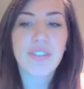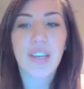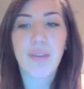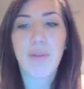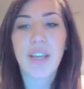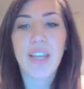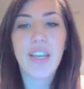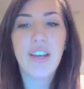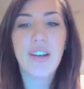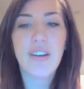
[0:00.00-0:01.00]
say, a point
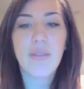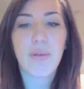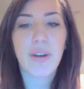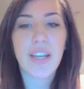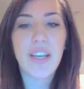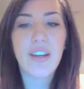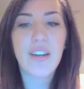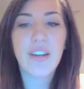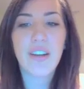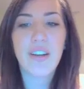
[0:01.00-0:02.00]
here,
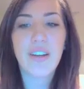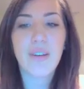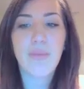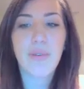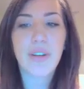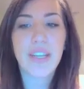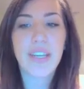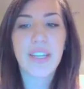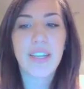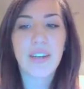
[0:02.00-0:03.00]
and a point
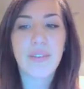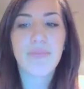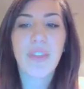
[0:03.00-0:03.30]
here.